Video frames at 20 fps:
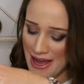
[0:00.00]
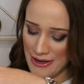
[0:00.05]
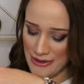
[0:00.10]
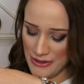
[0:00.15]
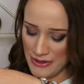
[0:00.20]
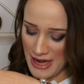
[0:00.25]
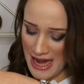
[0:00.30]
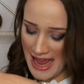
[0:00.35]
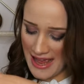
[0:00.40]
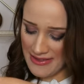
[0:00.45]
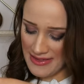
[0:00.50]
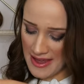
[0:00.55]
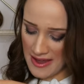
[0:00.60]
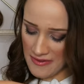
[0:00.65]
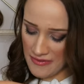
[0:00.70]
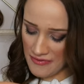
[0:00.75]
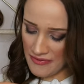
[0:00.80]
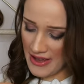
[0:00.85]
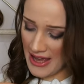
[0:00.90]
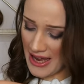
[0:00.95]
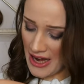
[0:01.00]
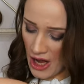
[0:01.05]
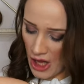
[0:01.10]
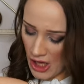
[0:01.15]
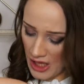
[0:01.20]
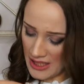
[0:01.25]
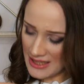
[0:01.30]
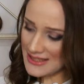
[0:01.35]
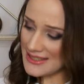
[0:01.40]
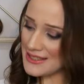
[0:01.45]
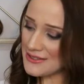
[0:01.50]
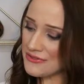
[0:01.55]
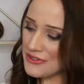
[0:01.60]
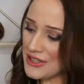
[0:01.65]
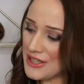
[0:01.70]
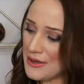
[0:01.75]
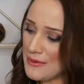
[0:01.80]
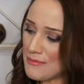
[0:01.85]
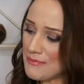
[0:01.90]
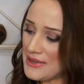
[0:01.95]
out and they fit all
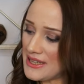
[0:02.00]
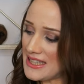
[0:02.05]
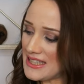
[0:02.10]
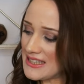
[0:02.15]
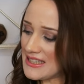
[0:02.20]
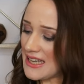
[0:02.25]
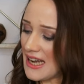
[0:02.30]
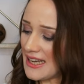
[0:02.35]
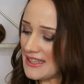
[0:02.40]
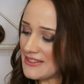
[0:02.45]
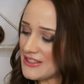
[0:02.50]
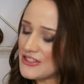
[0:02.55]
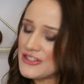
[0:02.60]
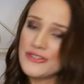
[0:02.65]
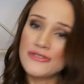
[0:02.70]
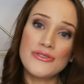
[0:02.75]
different bead sizes.